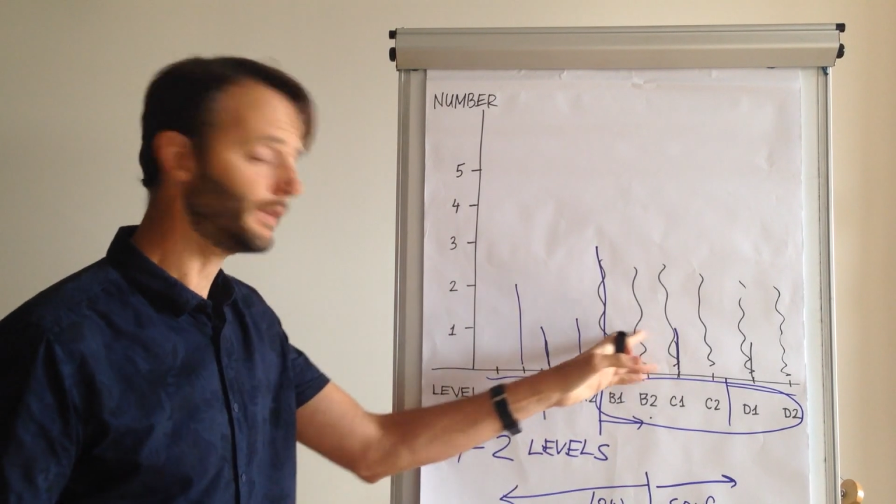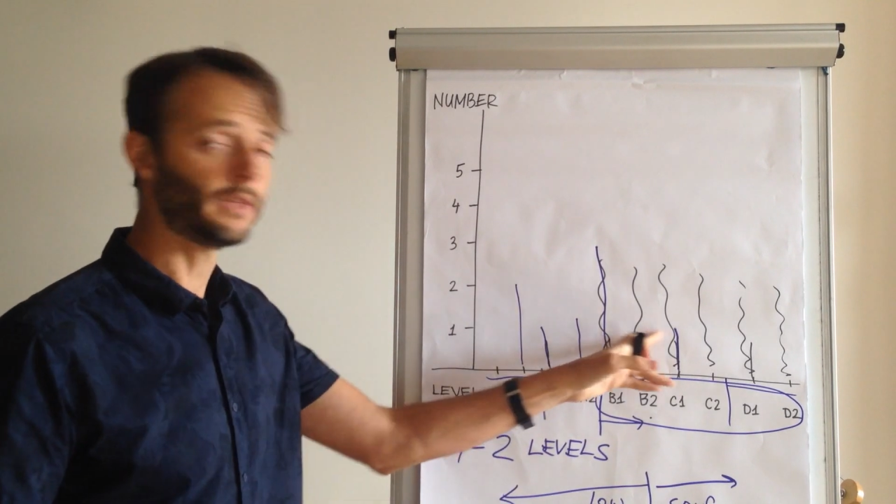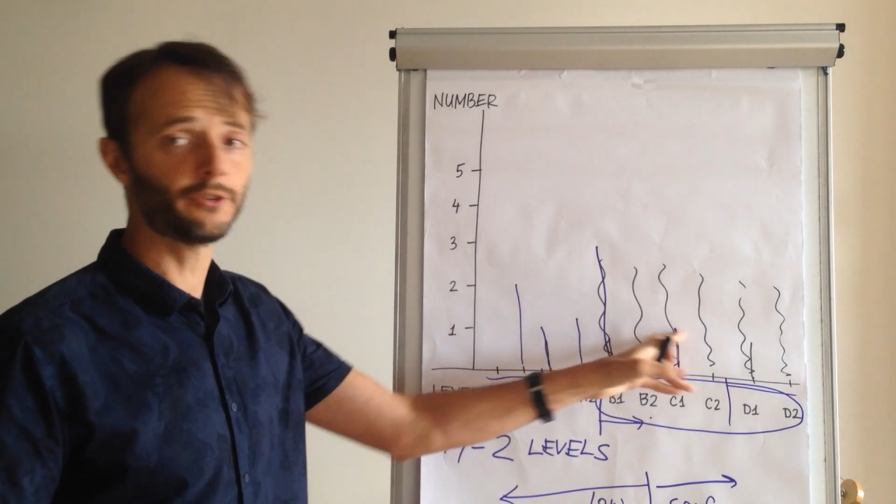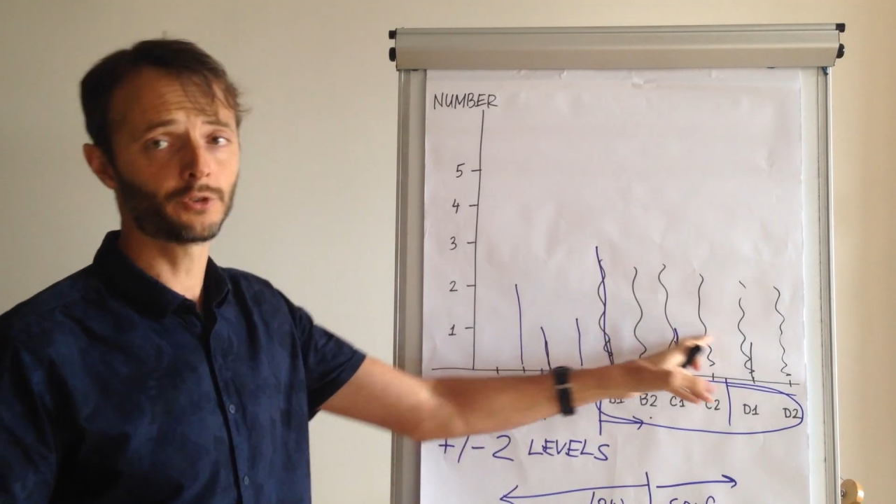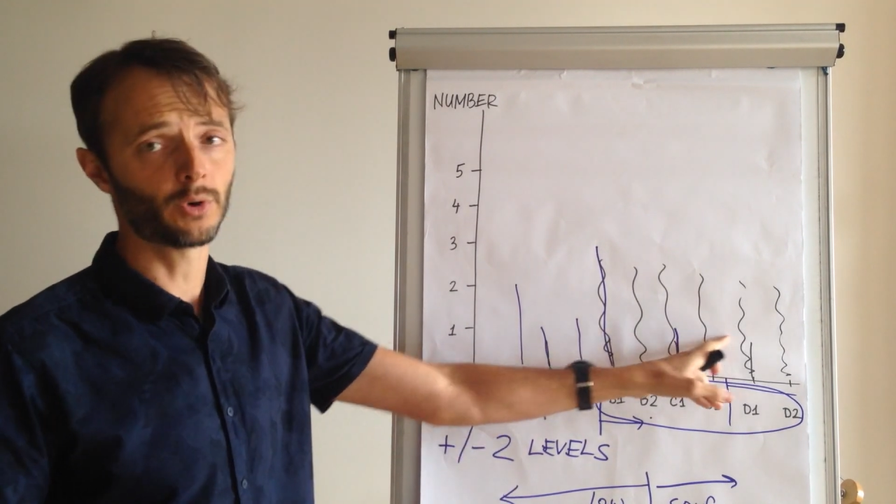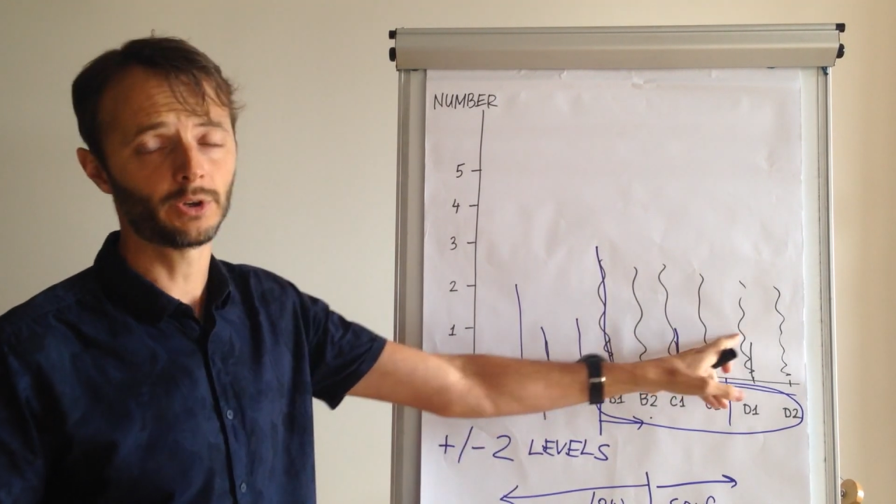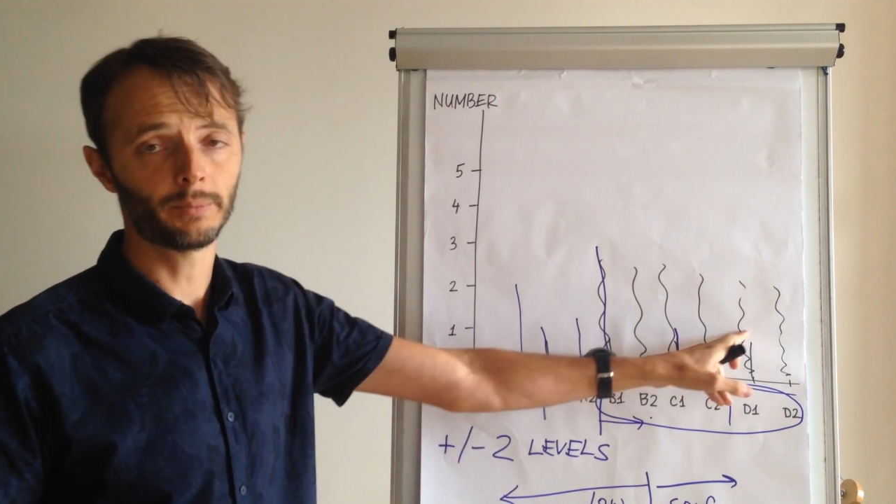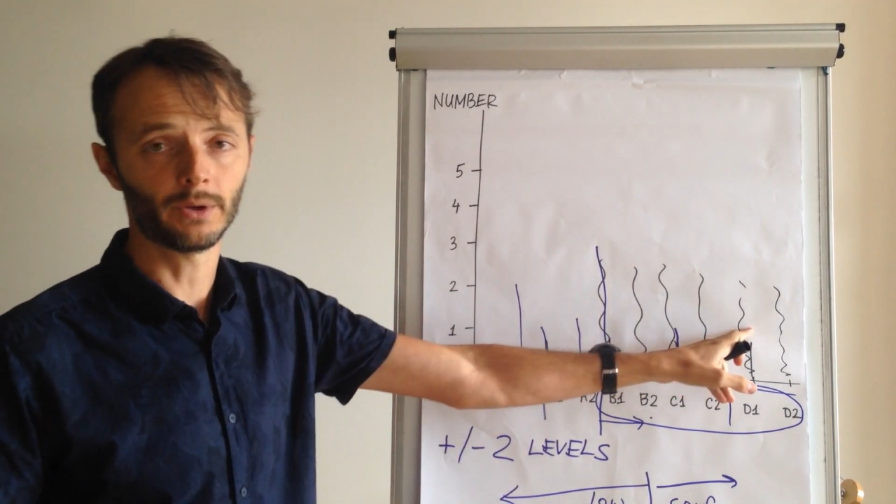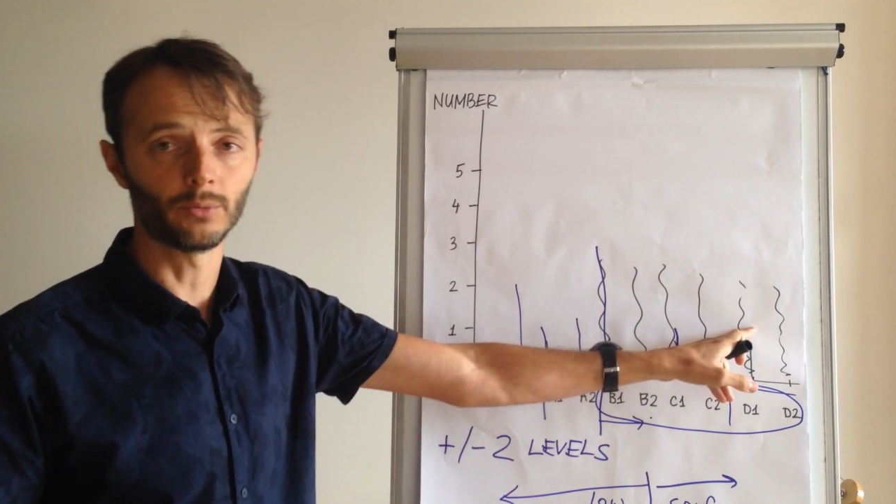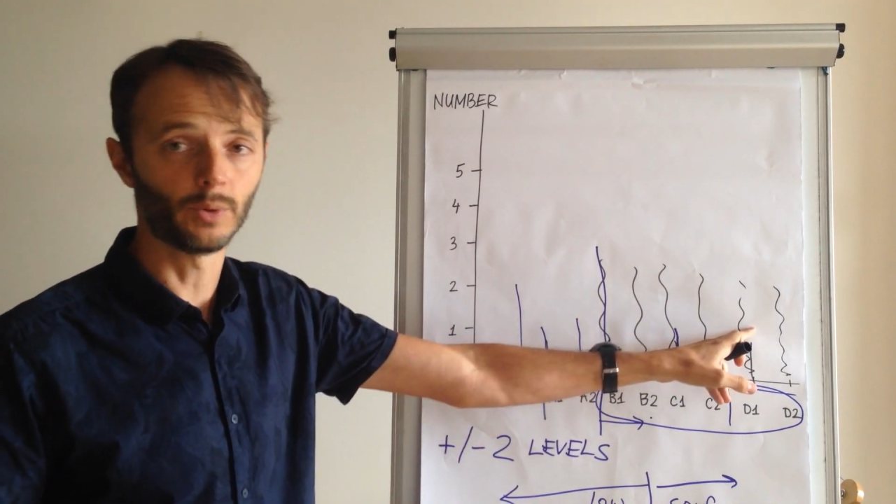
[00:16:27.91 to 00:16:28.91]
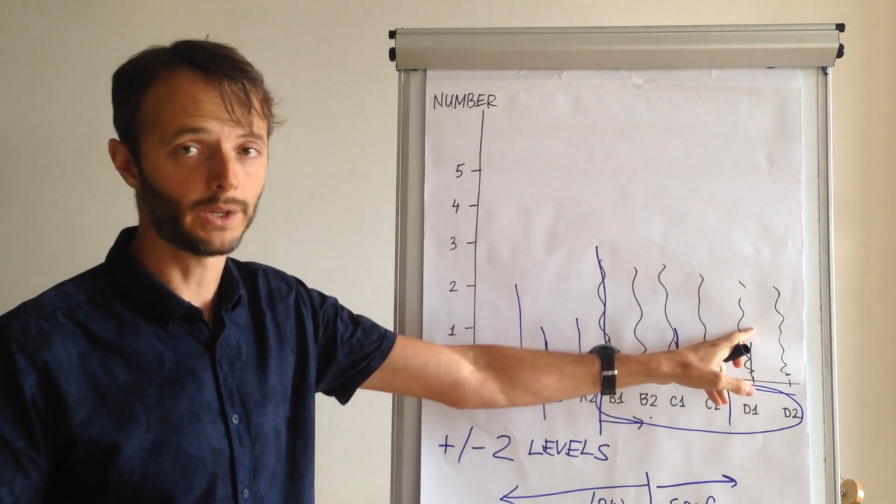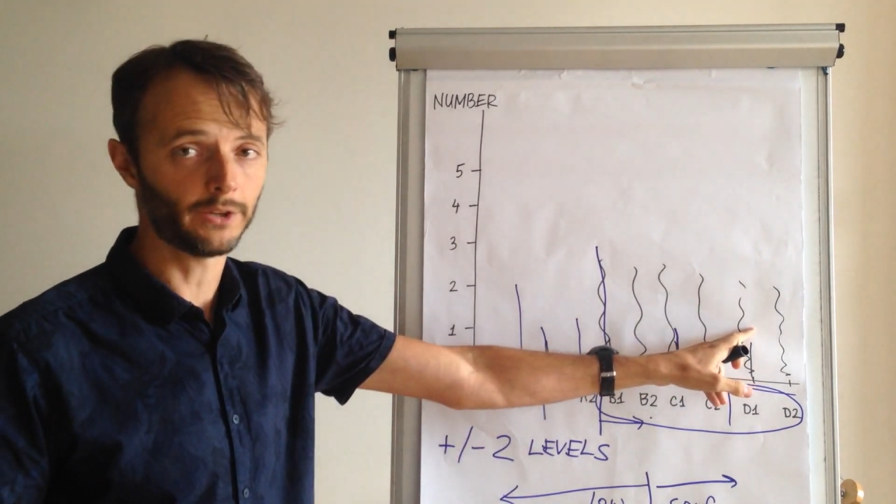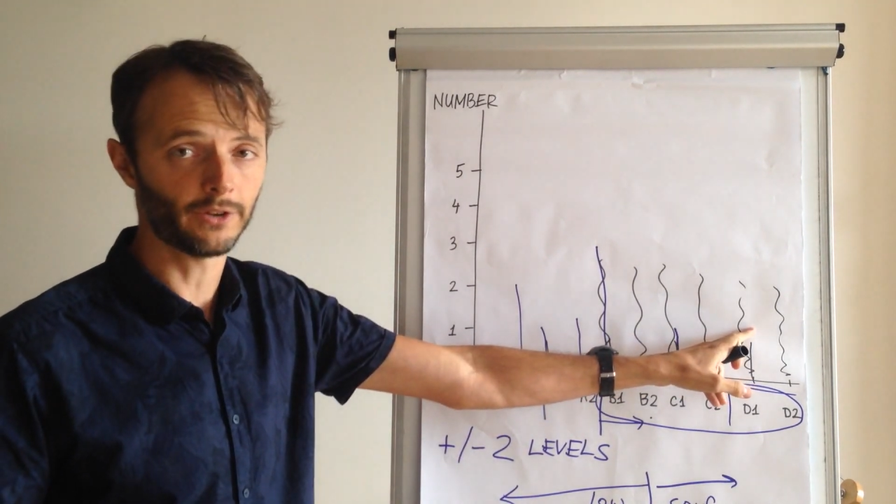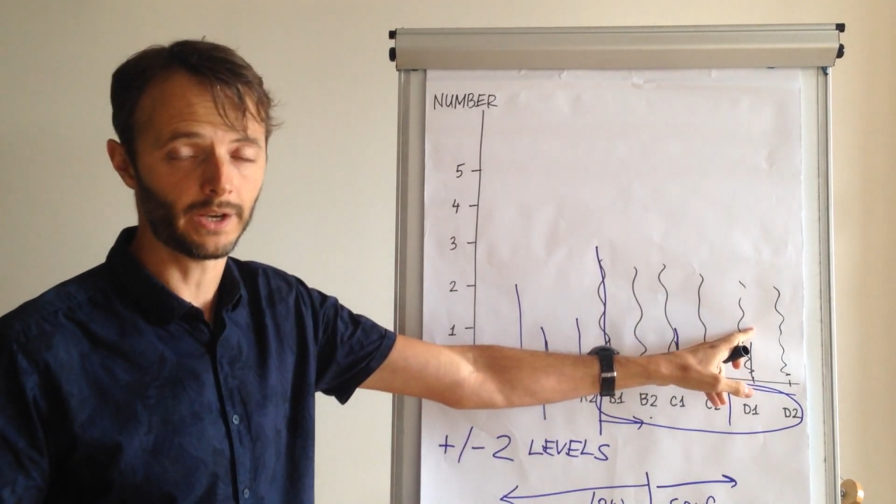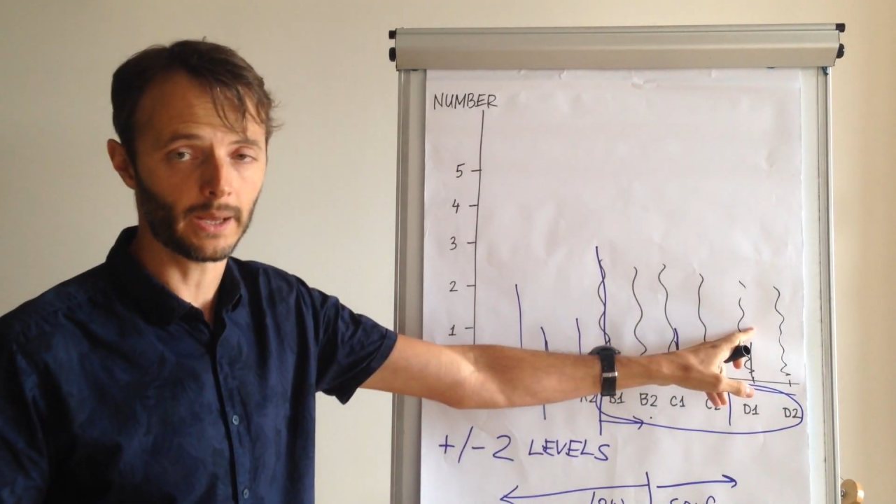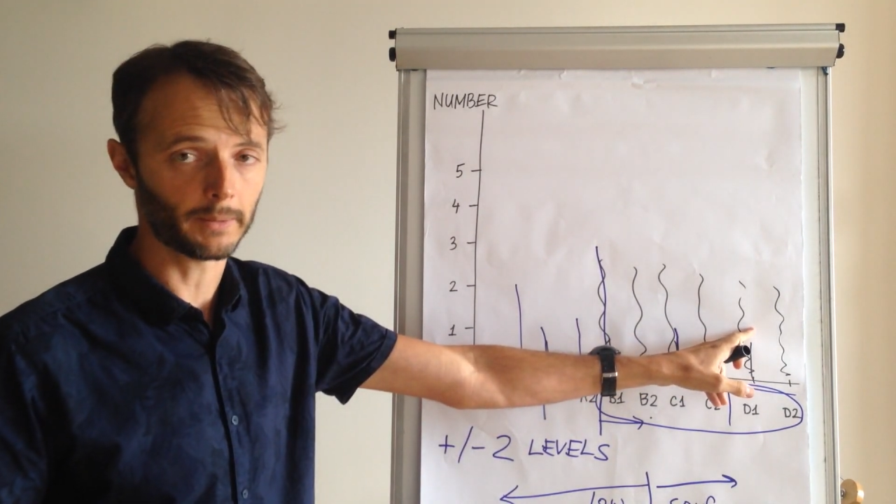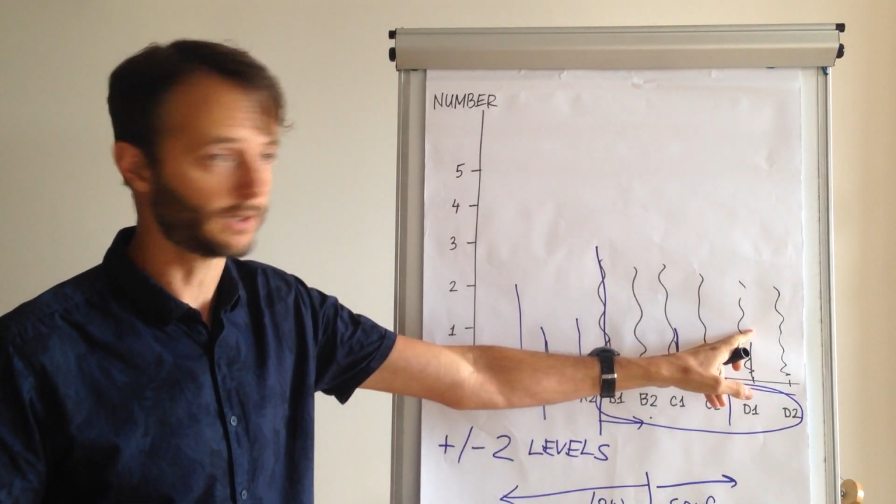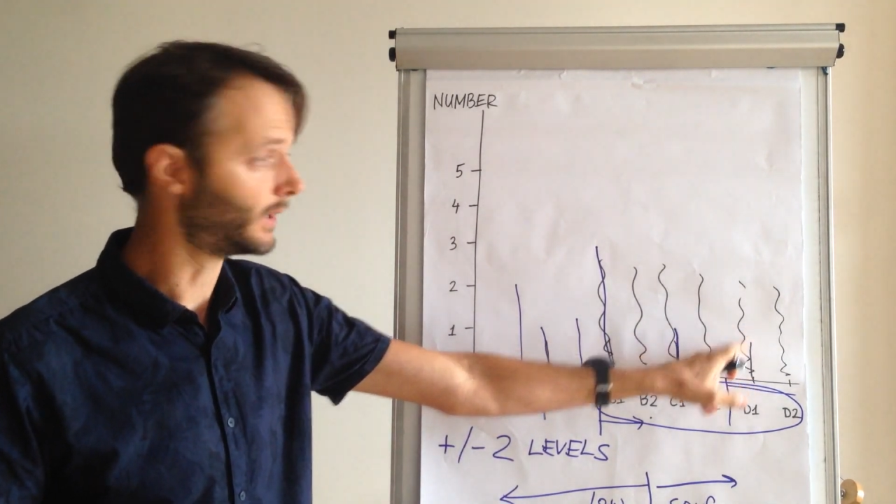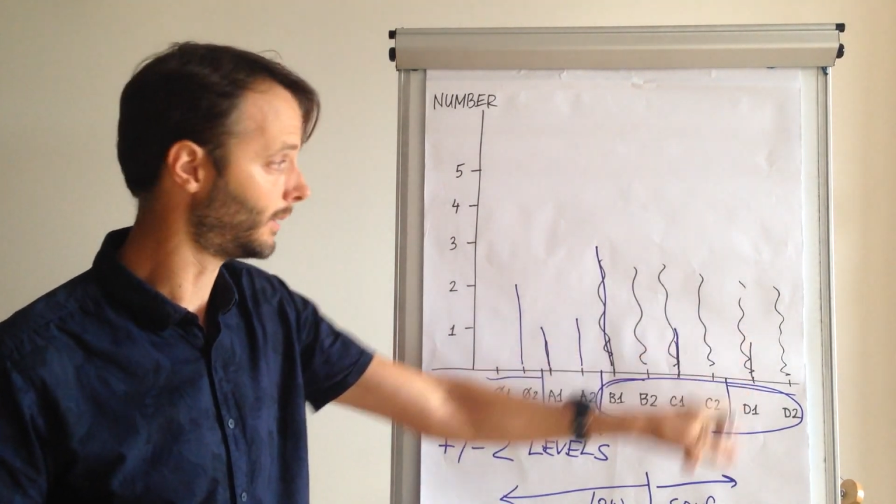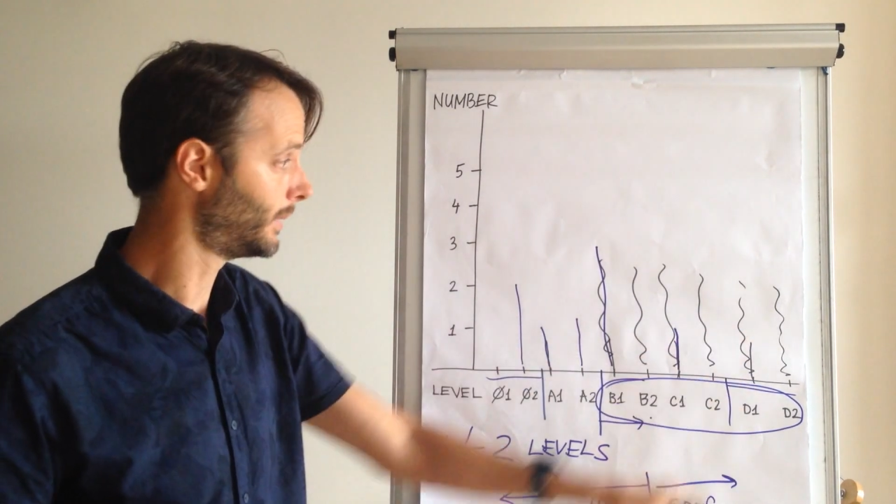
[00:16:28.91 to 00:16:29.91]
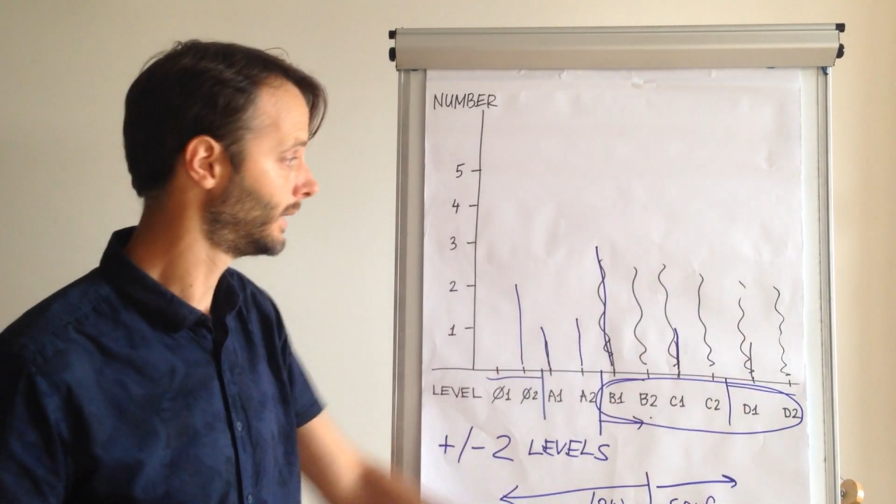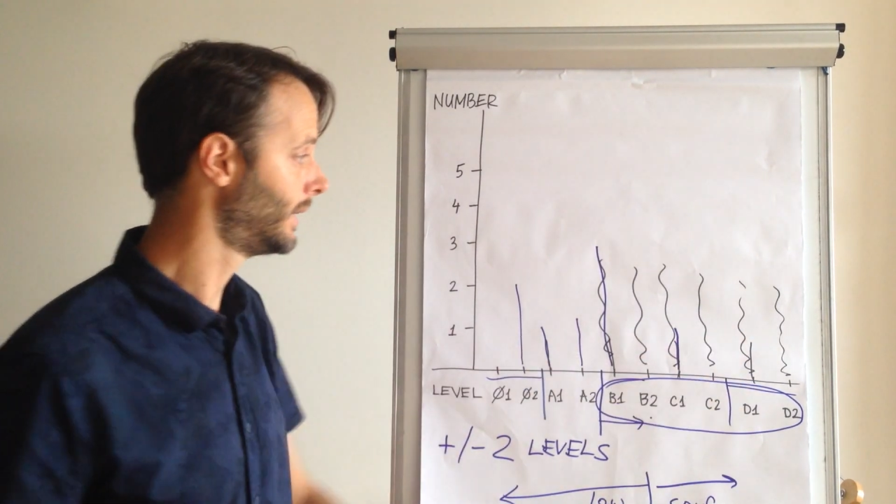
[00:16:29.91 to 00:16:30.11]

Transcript: this is going to be a really dynamic club.